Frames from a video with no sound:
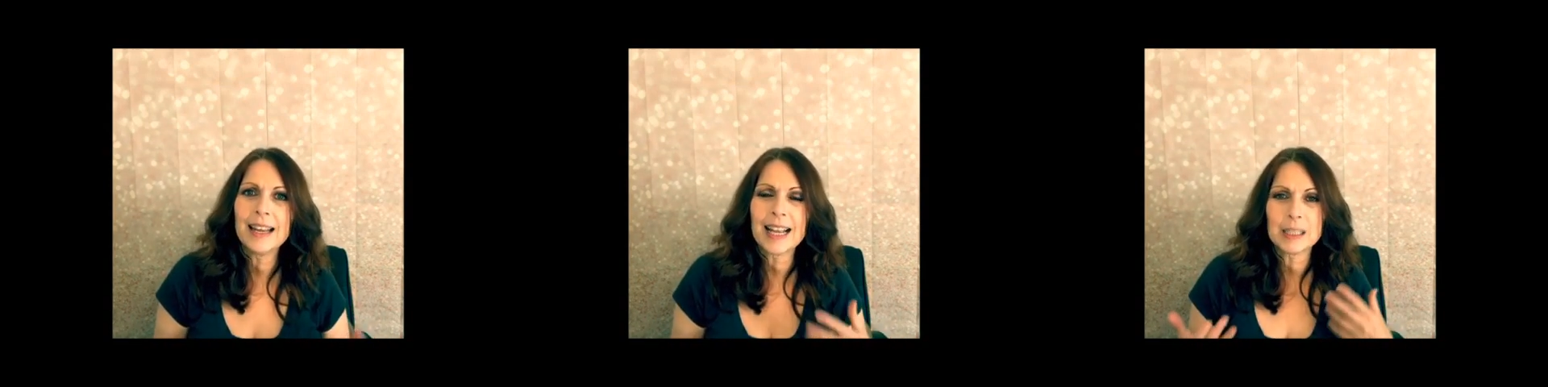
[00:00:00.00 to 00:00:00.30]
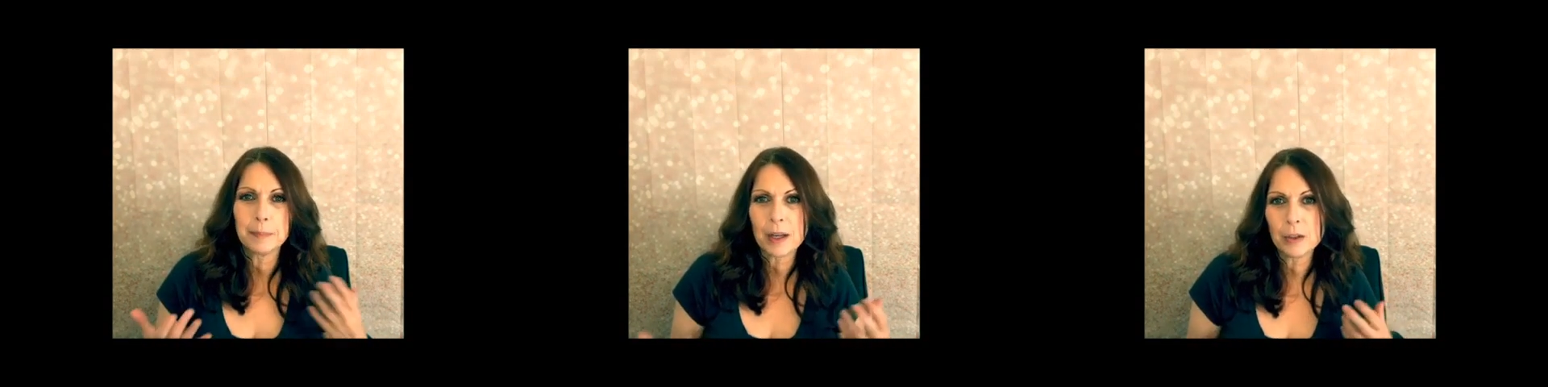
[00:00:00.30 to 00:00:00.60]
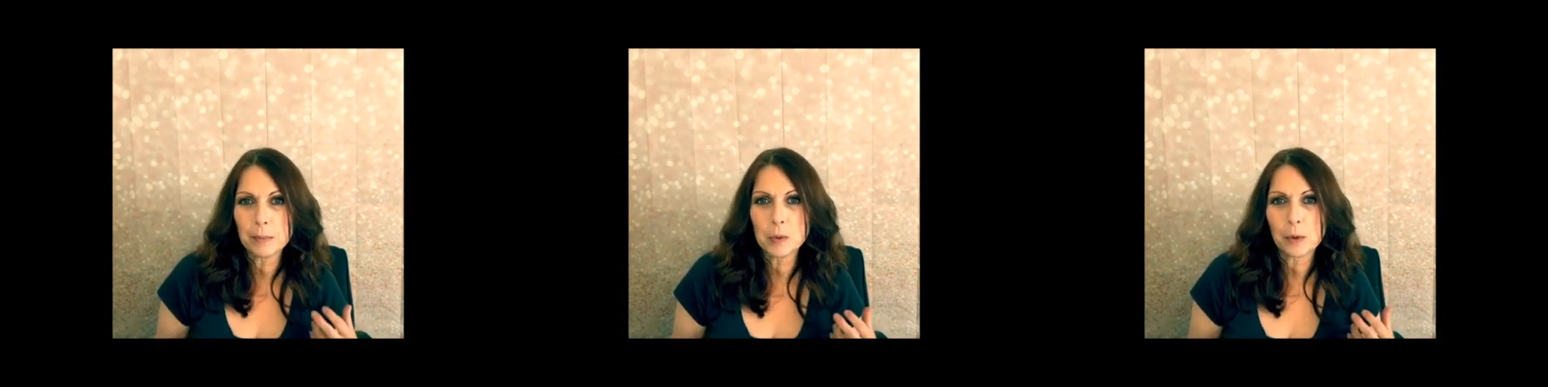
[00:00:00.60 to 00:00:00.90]
it has
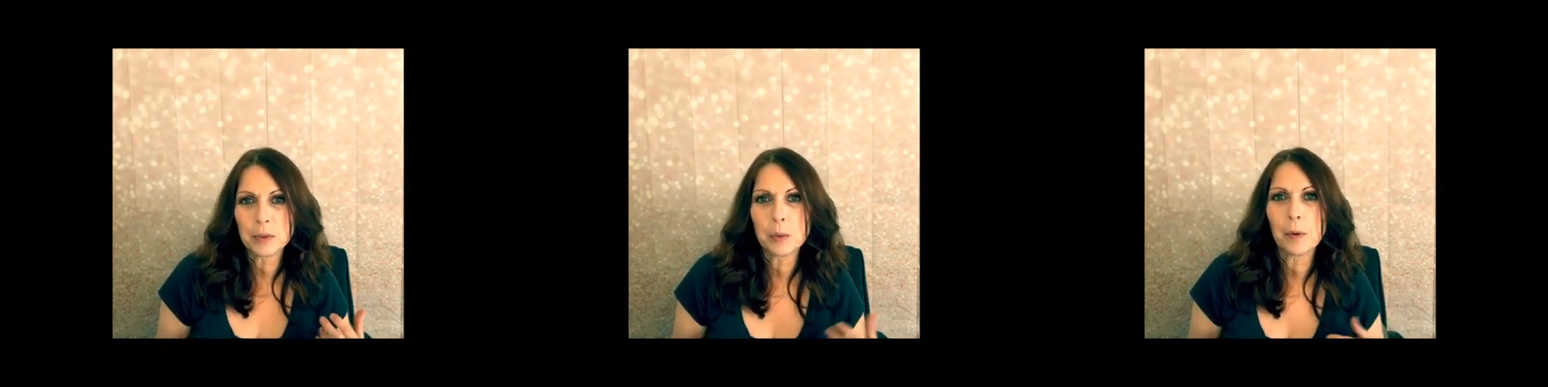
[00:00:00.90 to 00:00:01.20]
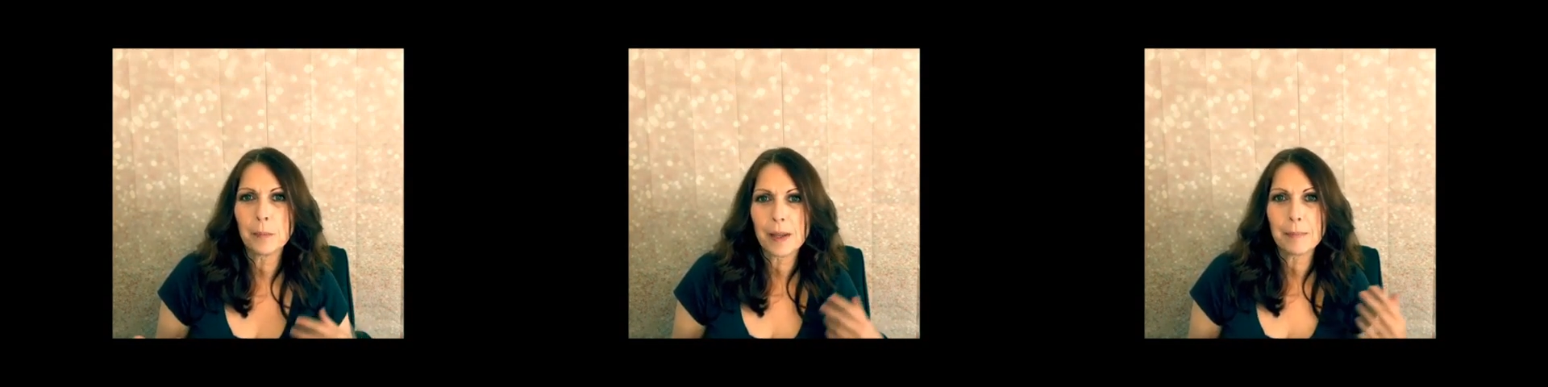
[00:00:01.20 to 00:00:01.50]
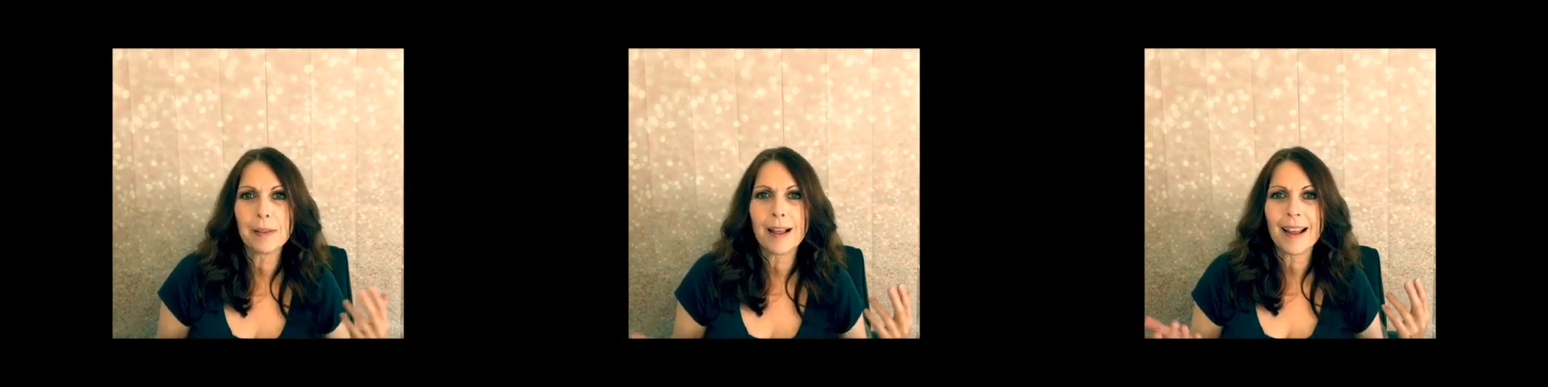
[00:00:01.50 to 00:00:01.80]
better absorption when we
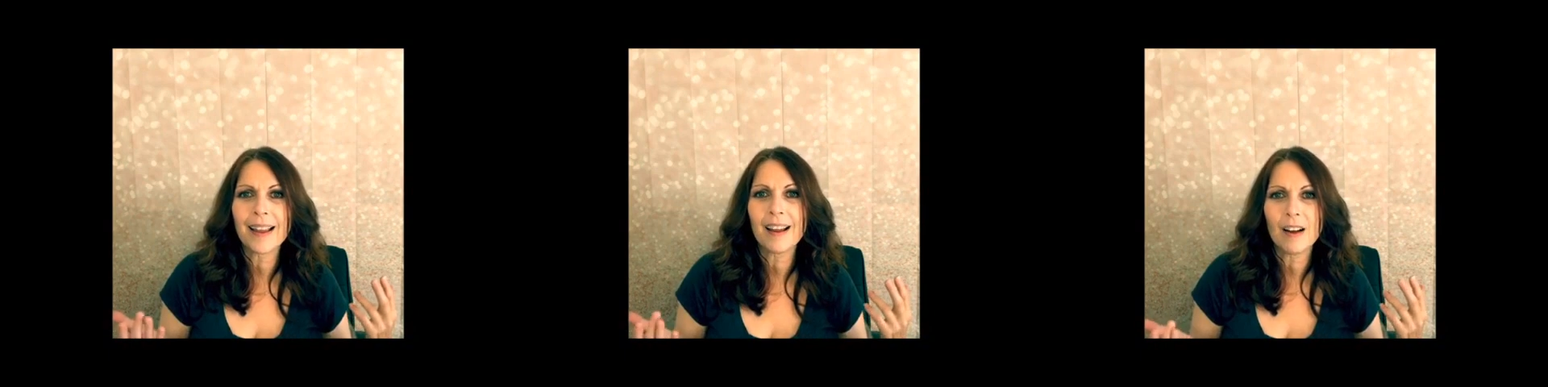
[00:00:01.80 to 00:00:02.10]
apply